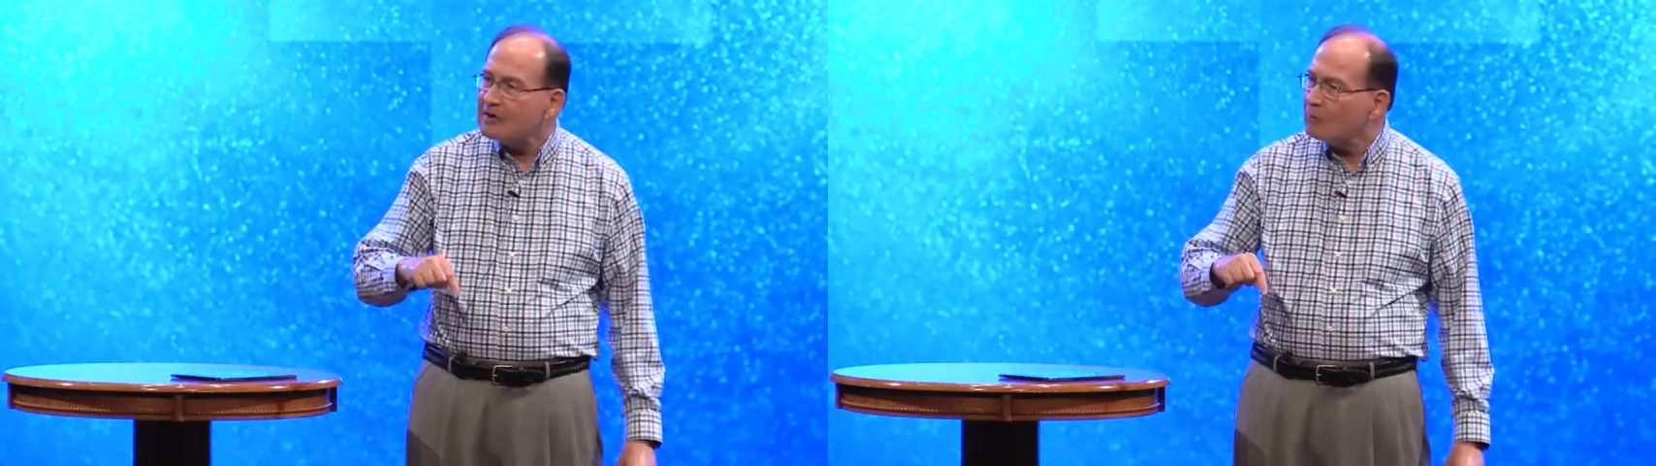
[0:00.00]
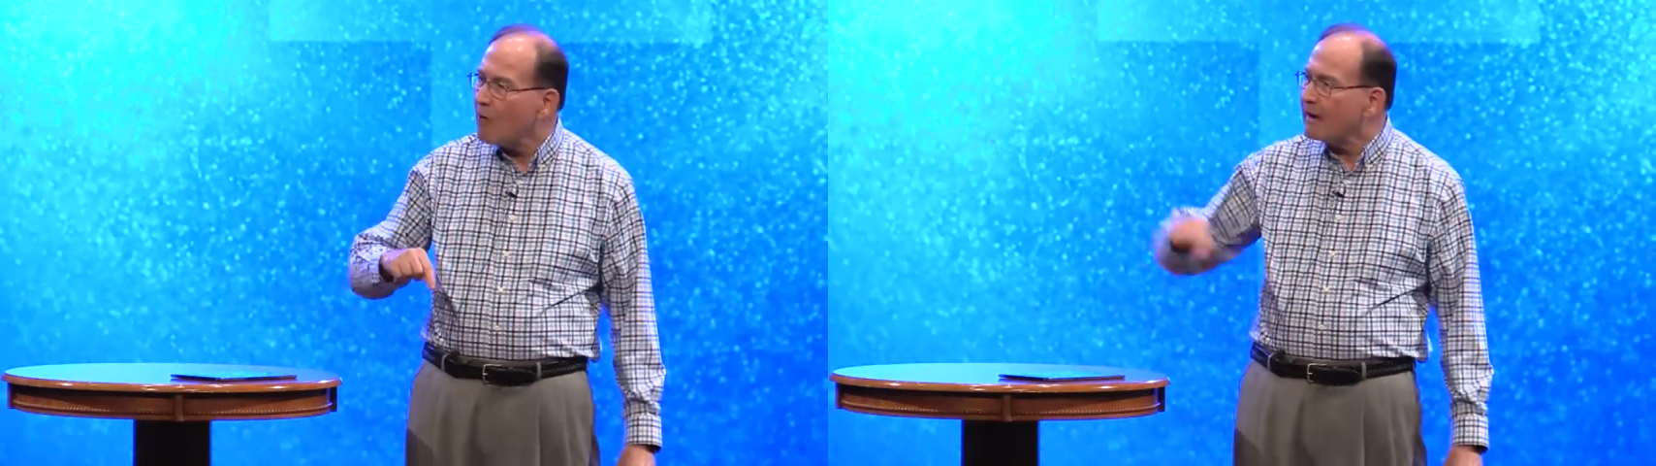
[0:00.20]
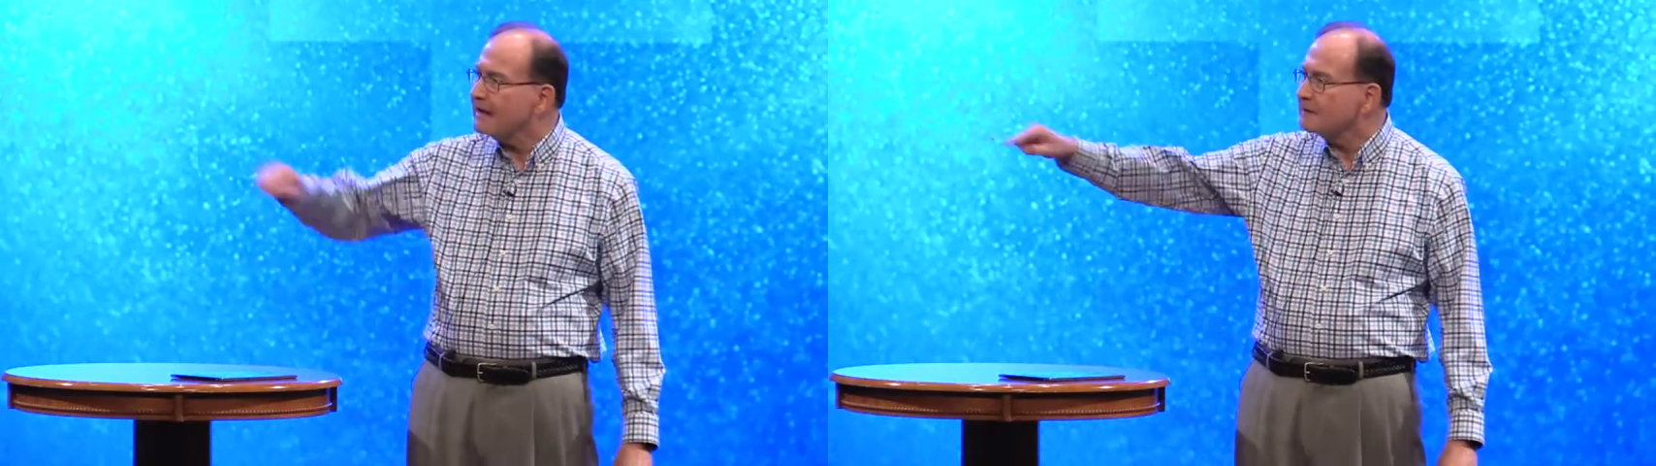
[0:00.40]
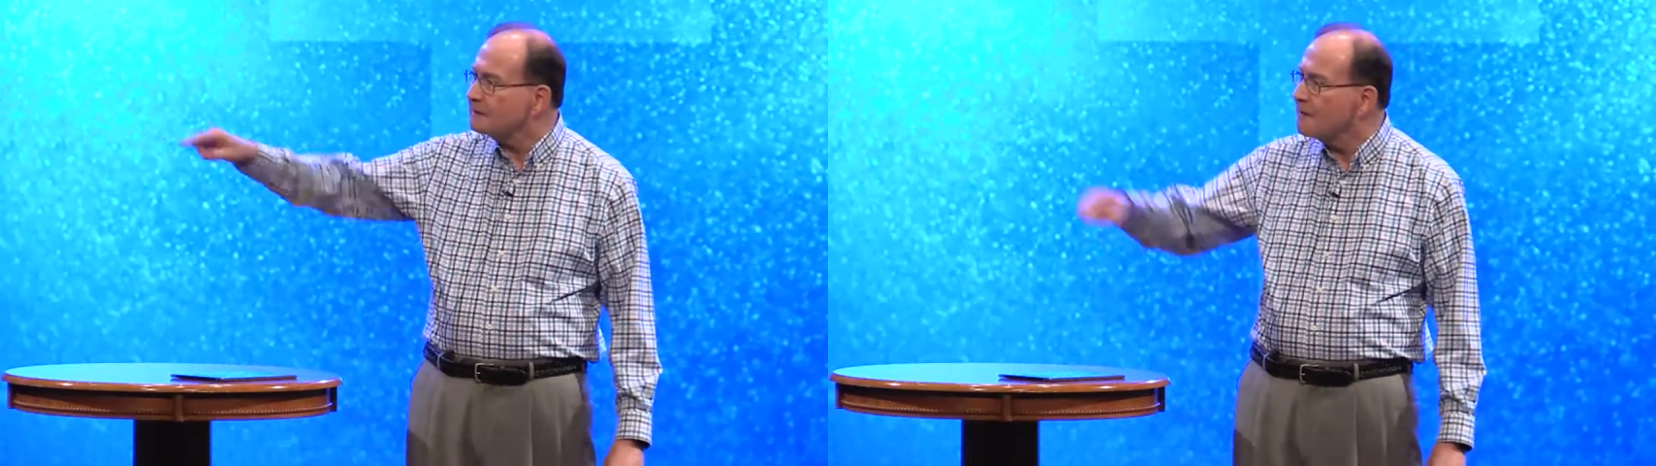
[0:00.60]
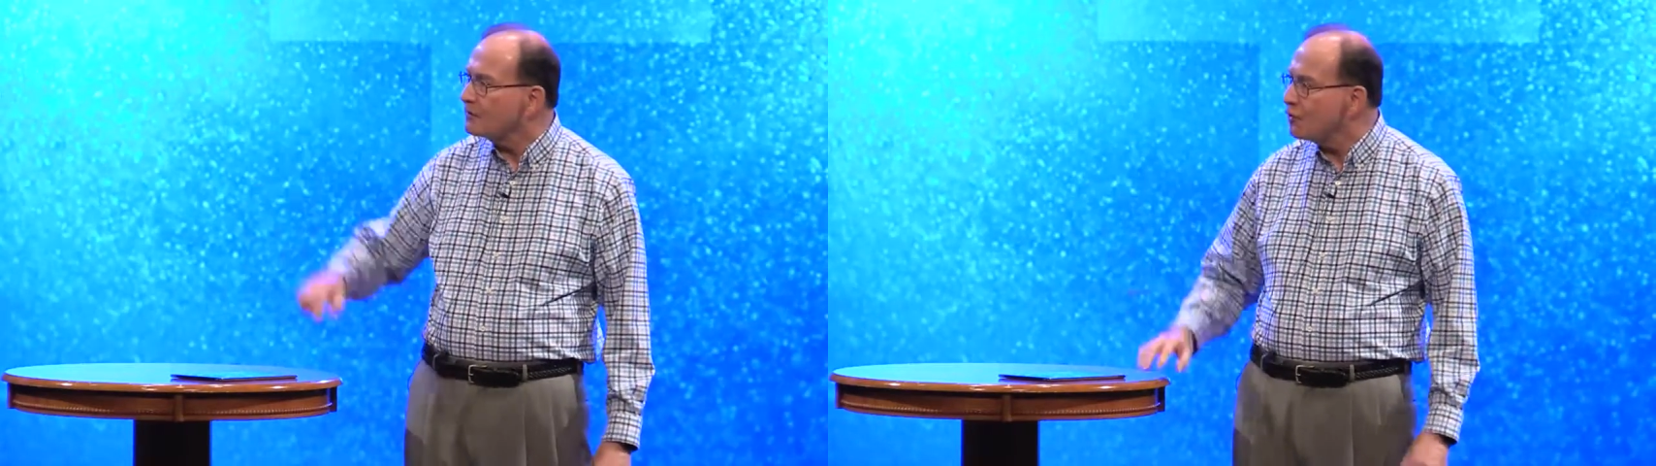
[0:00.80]
could walk out the
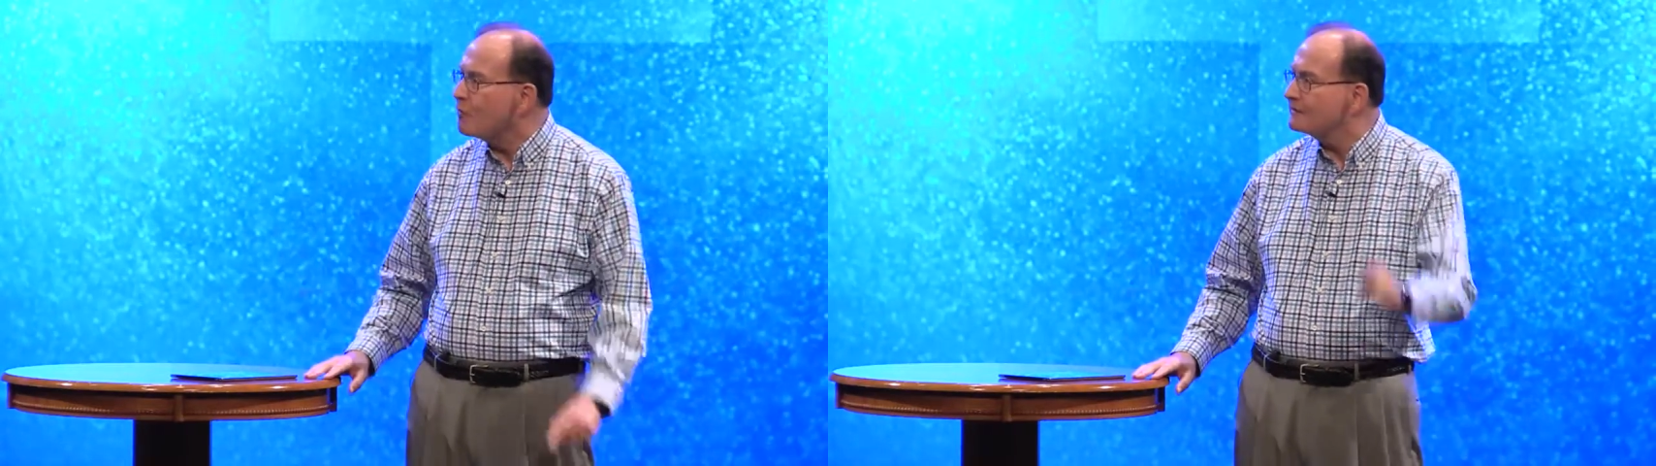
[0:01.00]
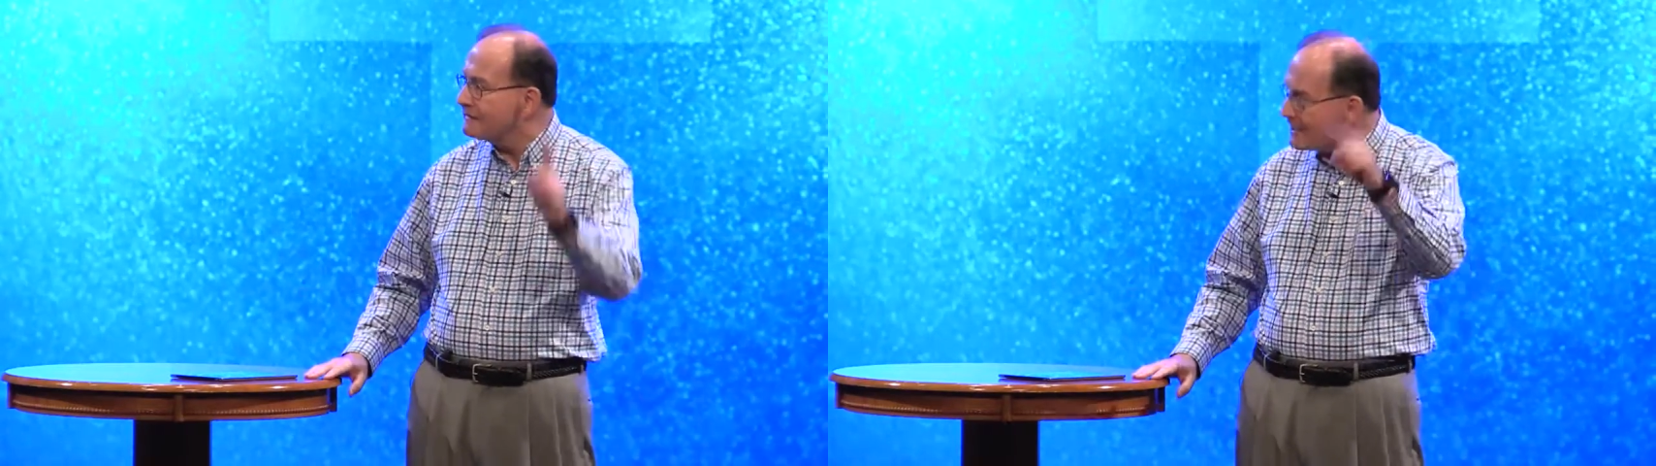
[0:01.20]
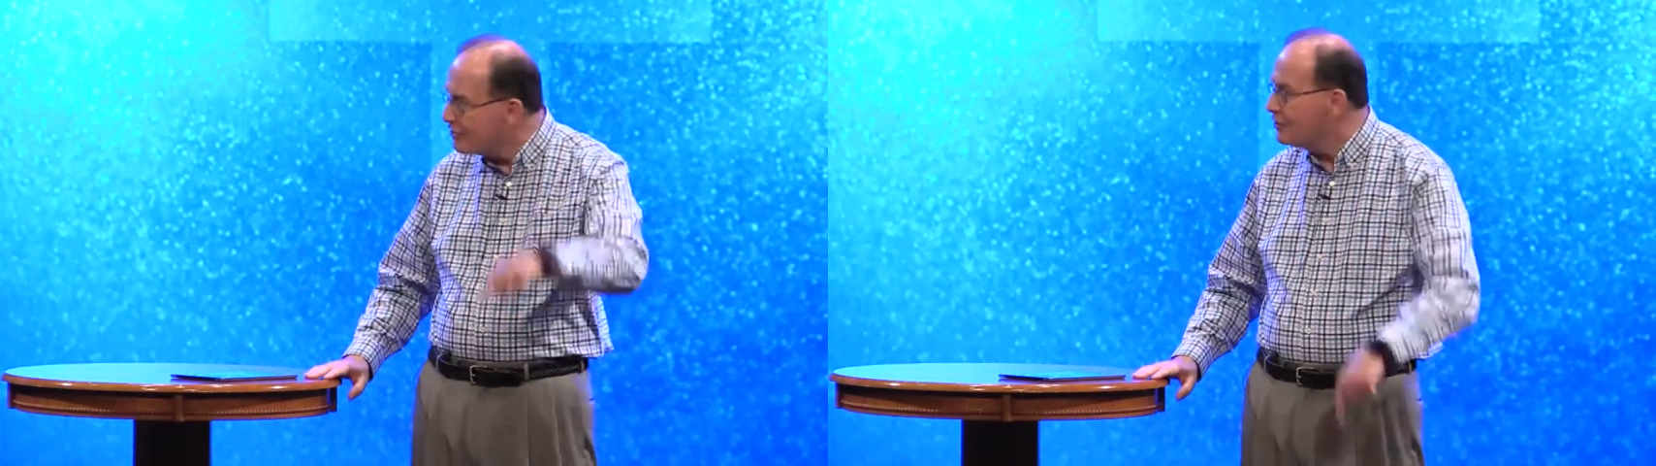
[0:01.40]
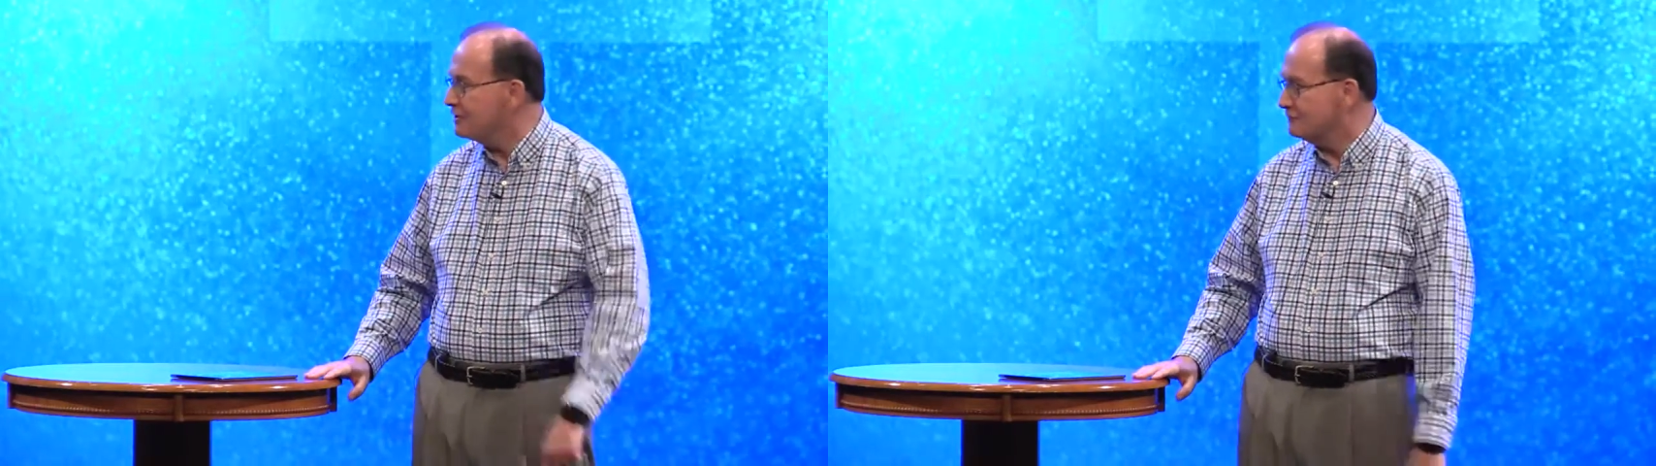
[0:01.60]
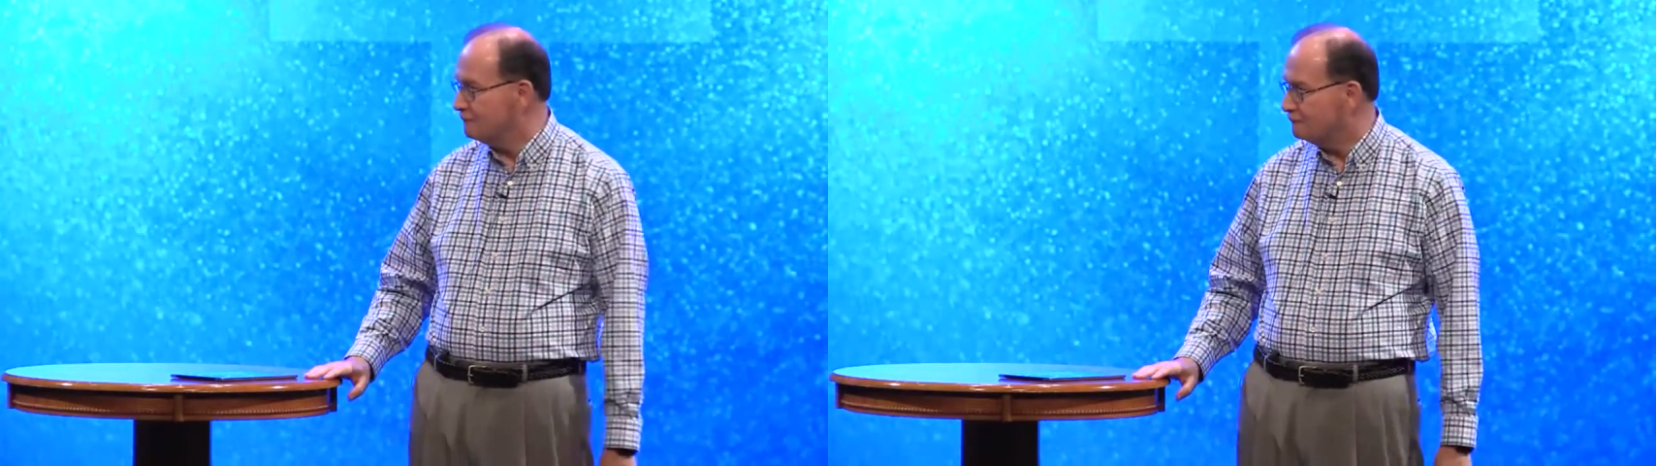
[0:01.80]
front door, but they
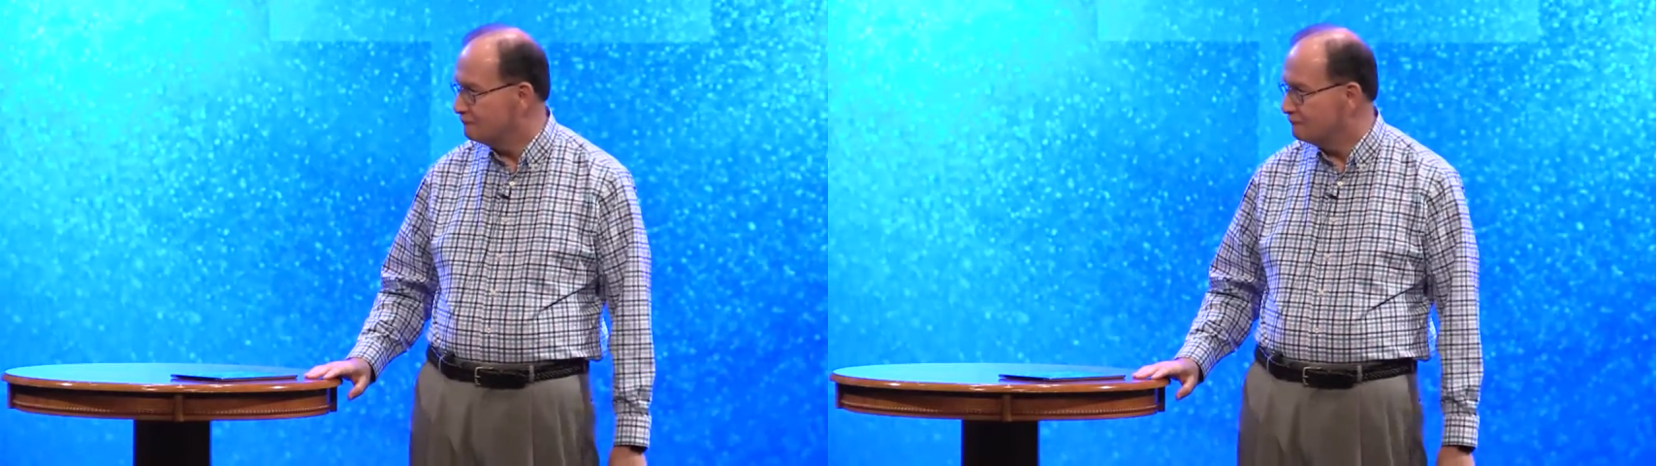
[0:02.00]
couldn't.